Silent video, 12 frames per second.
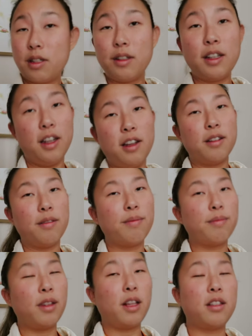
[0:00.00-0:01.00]
So yeah
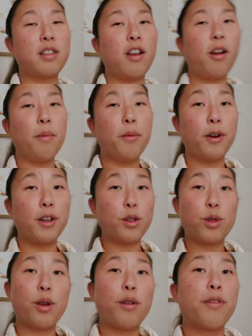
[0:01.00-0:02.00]
that's our morning so